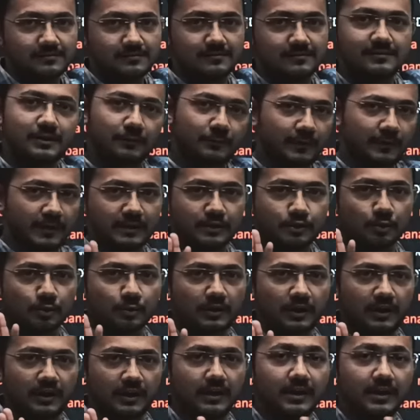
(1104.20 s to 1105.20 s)
Difference to
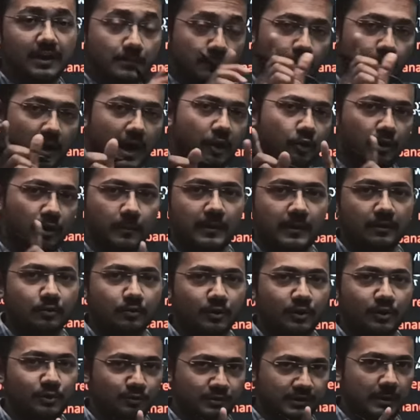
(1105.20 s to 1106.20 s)
clear, mo aru ebar
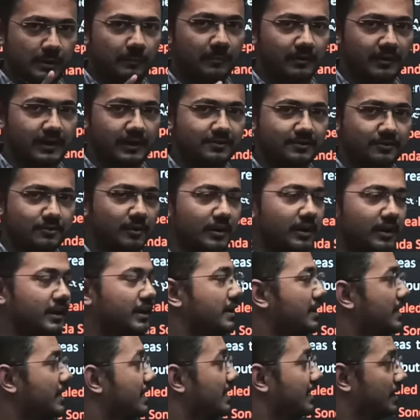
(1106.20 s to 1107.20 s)
koi diu summarize kori,
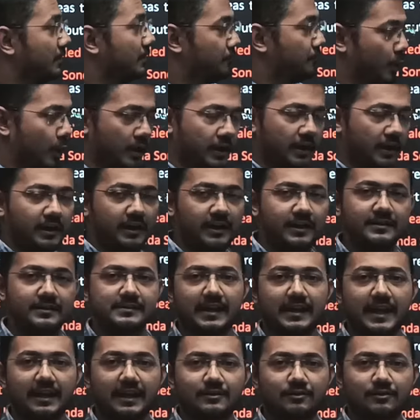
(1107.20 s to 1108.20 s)
ki foreigners
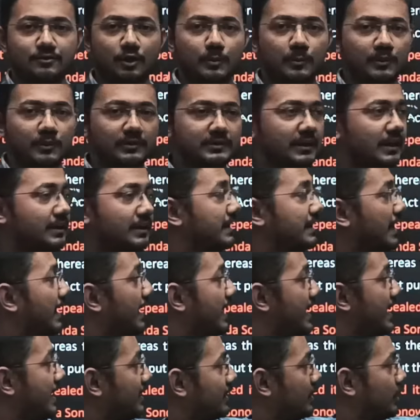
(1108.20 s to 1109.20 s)
act or mote, the
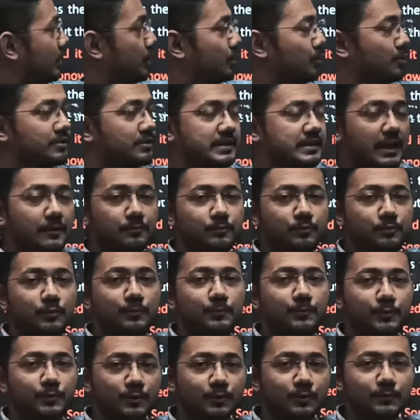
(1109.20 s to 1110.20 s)
accused have to
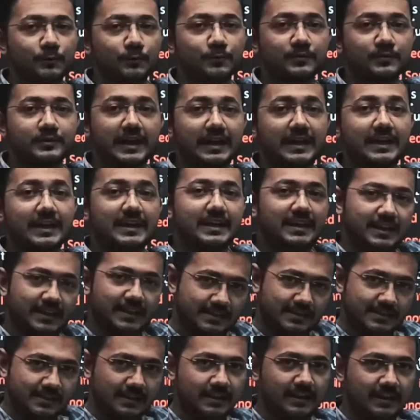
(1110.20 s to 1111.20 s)
prove that he
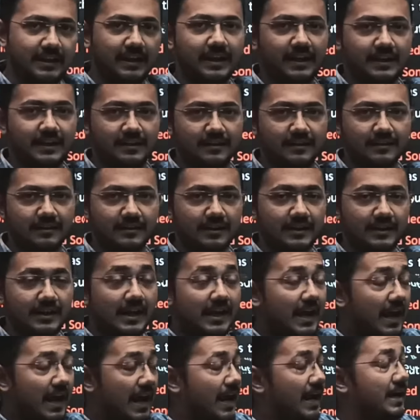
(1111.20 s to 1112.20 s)
is Indian,
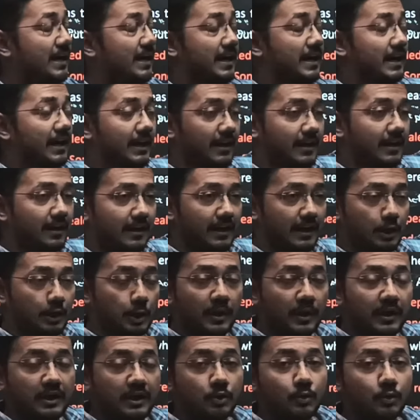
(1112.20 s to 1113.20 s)
and
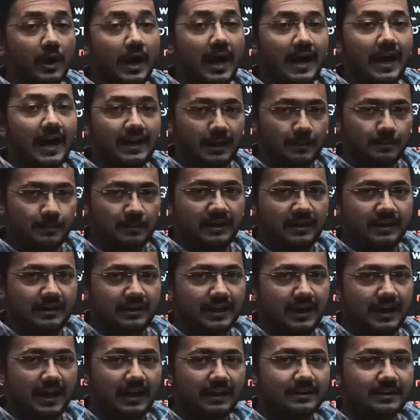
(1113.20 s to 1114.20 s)
according to IMDT
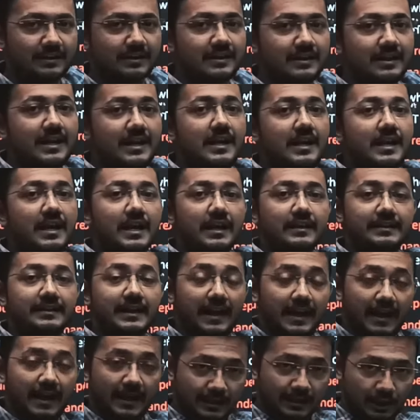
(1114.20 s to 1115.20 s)
Act,
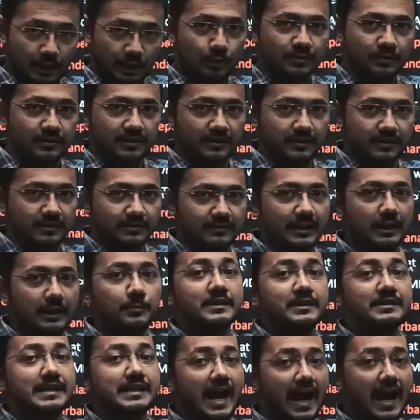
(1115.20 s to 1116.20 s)
the accuser, that
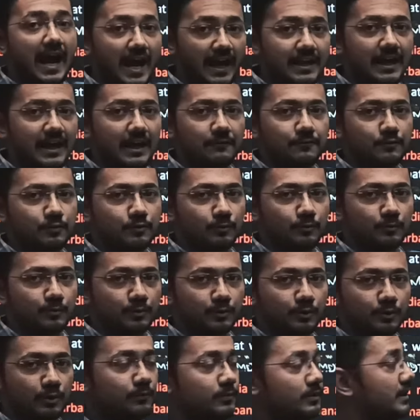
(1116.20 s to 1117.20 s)
means I have to
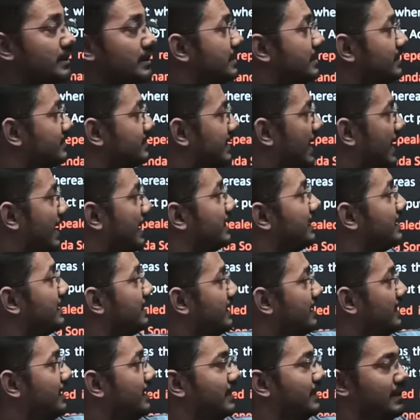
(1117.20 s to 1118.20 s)
prove that
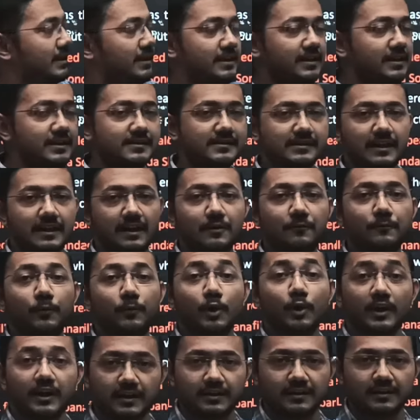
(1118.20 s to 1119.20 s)
he is a
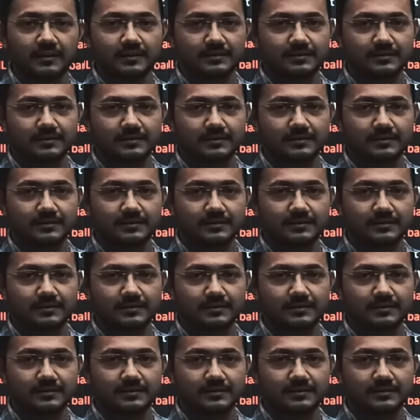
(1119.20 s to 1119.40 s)
foreigner.